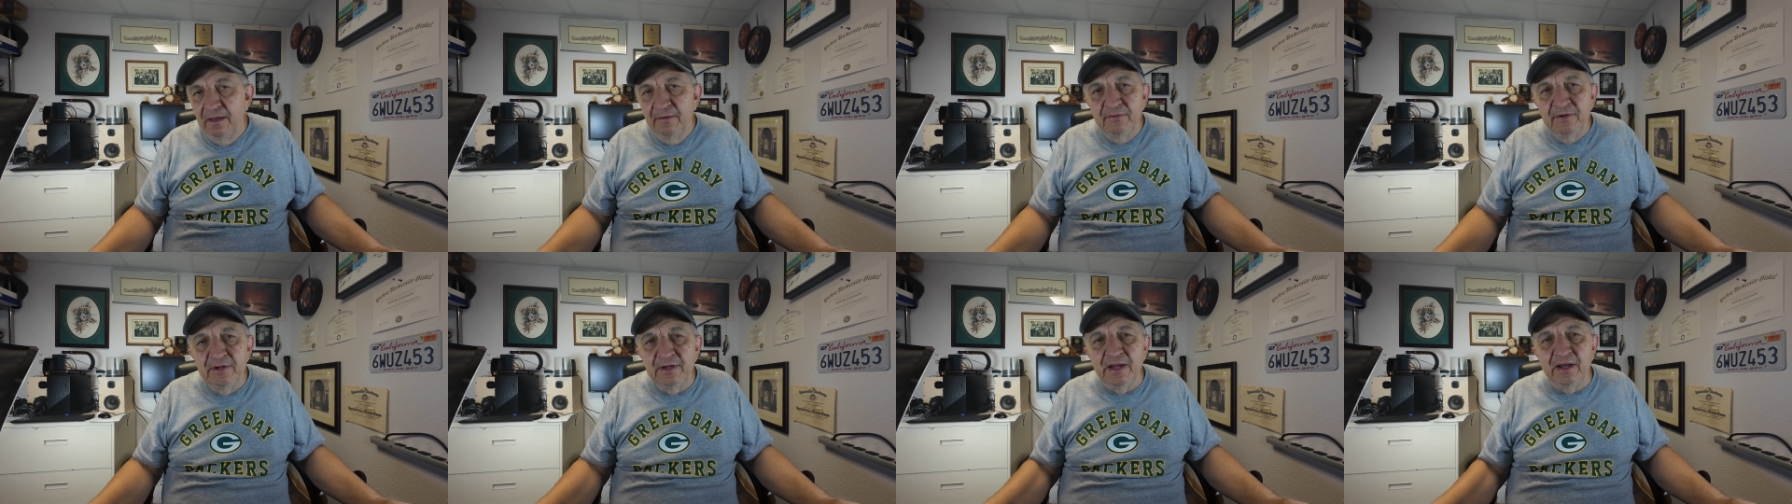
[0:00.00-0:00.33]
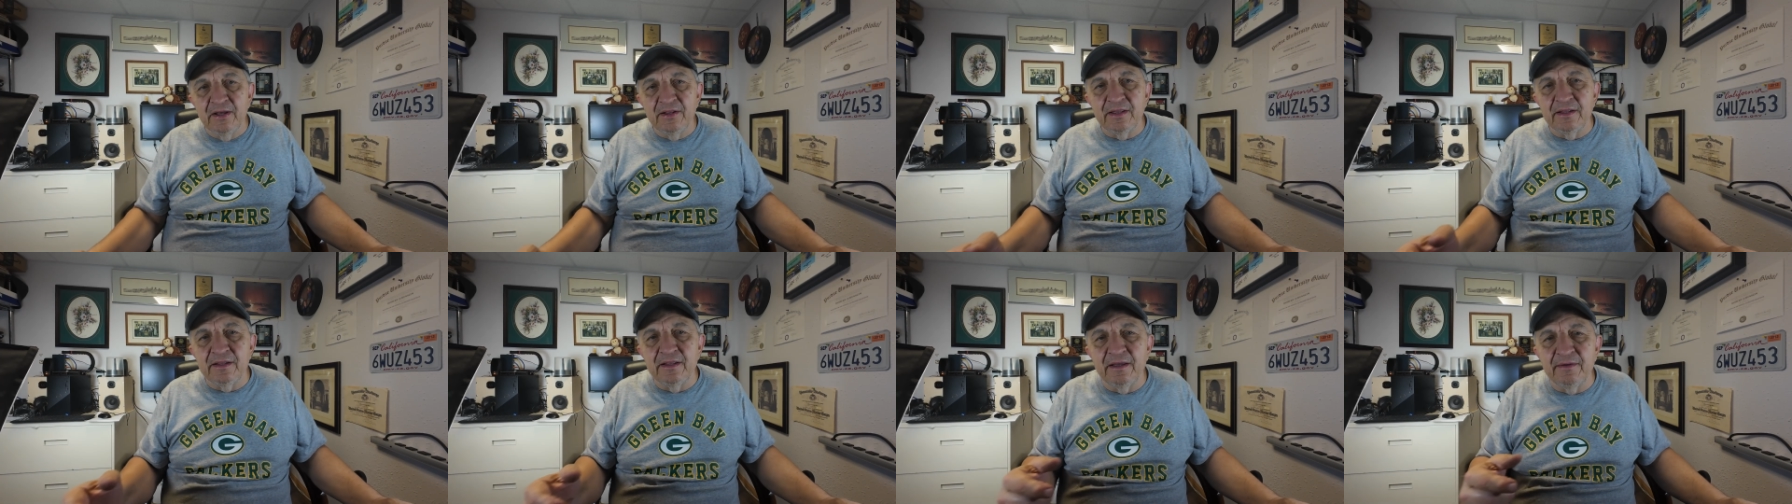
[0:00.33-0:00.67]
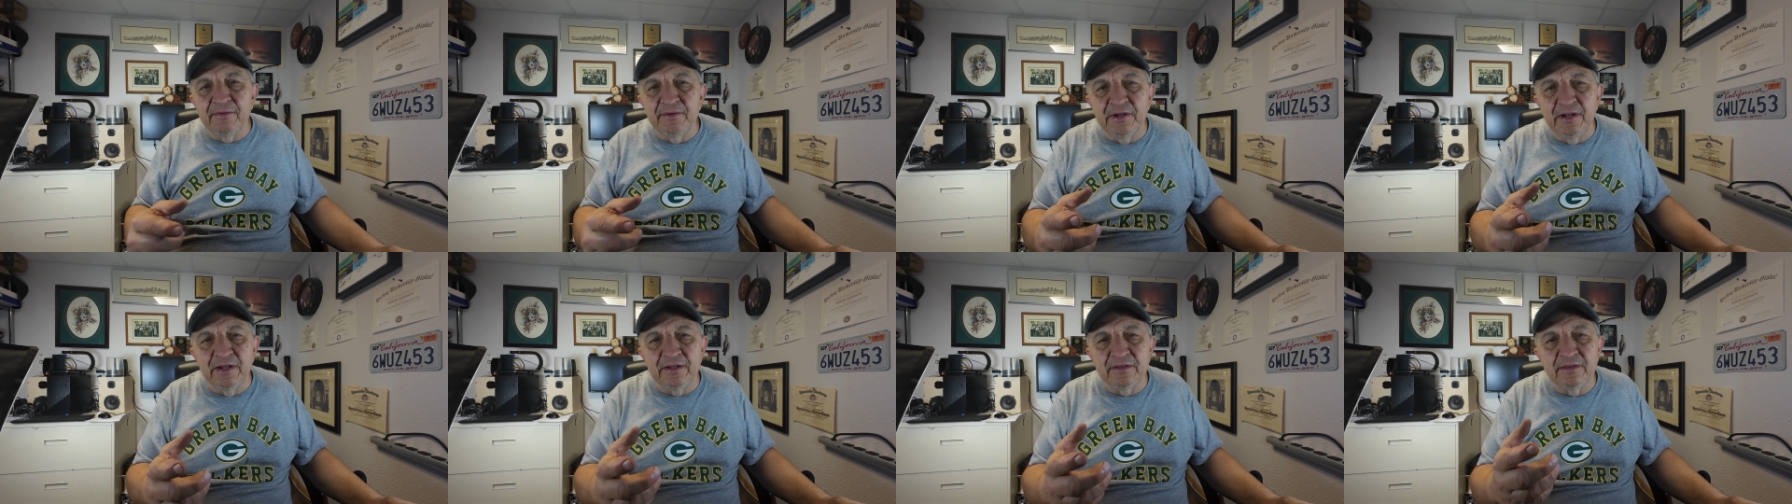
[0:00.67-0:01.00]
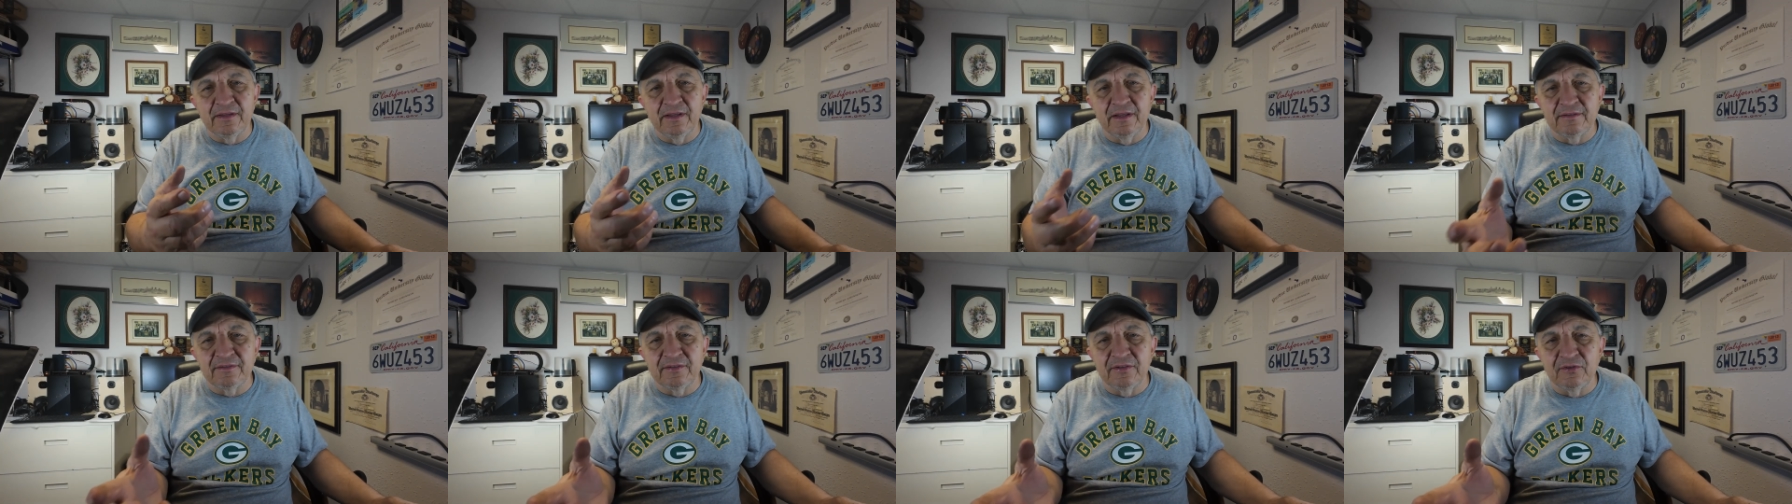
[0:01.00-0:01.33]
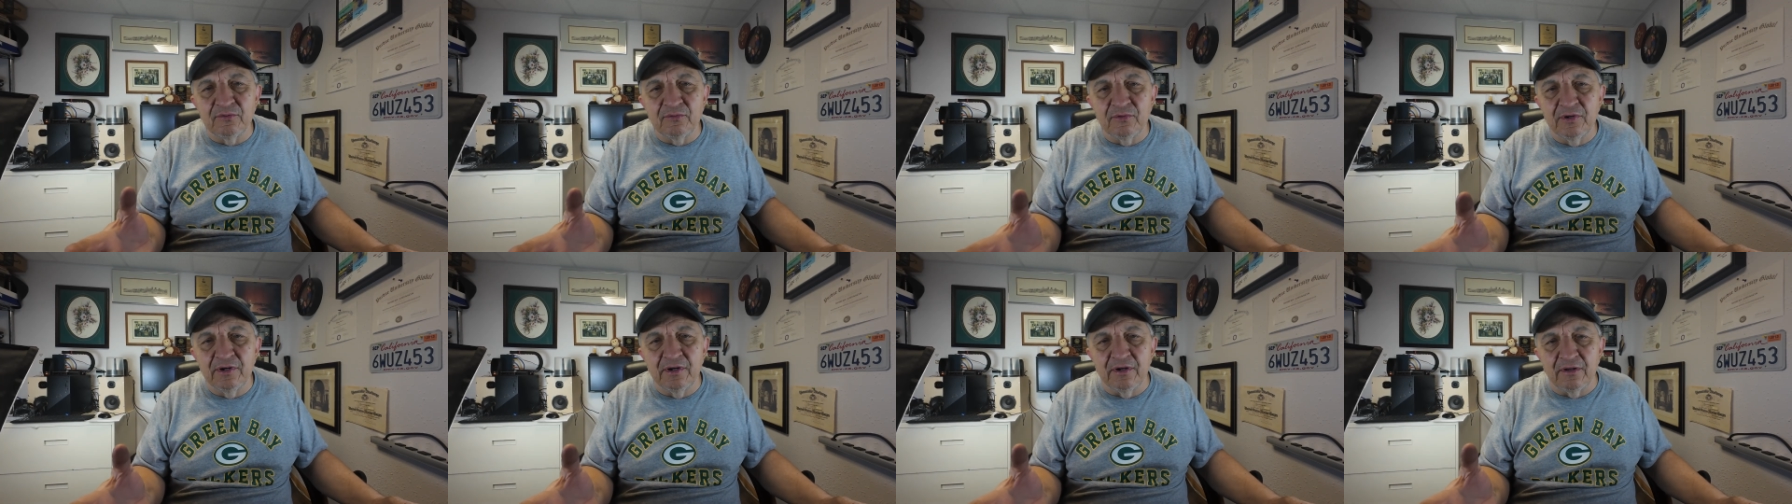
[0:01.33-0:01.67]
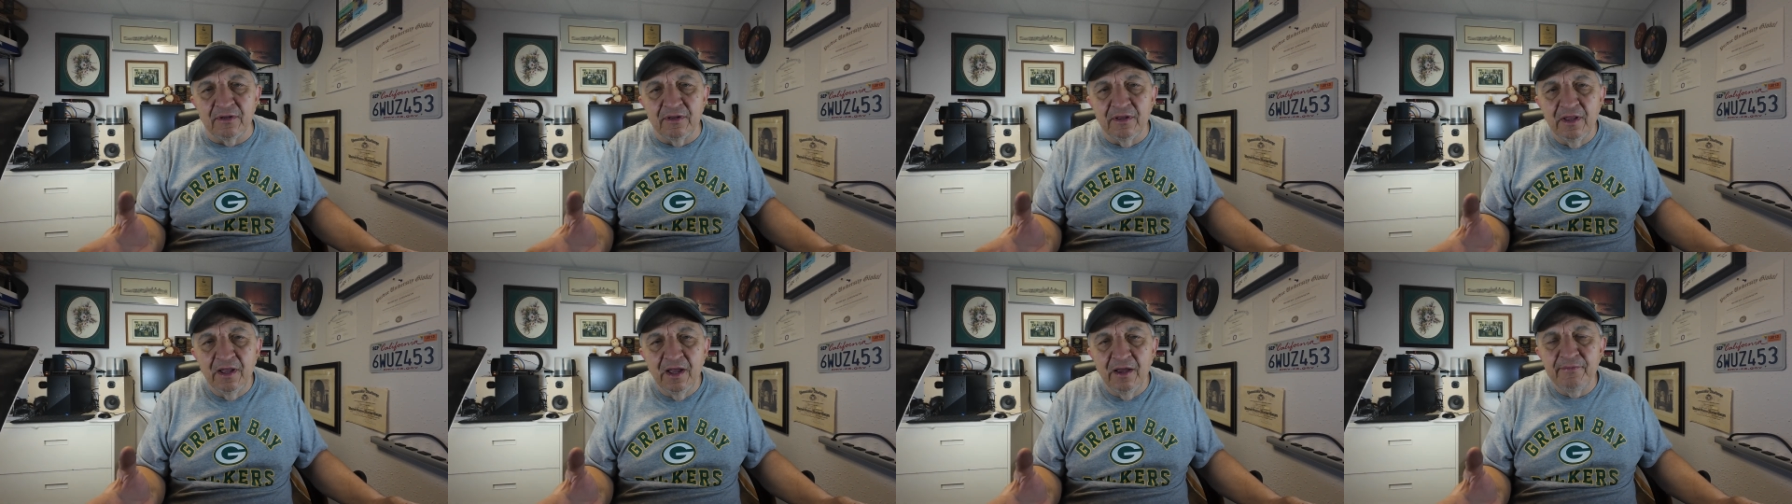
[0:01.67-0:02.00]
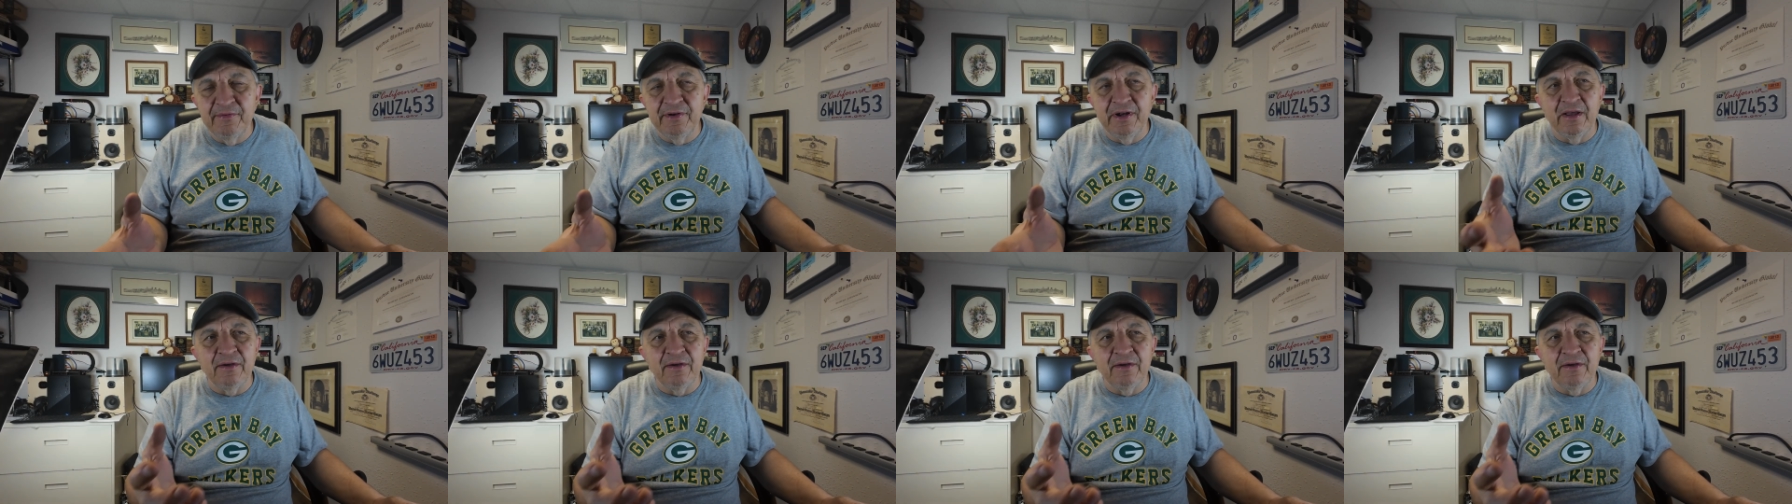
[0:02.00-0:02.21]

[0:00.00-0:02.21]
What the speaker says: Anyhow, that's unreal. I mean,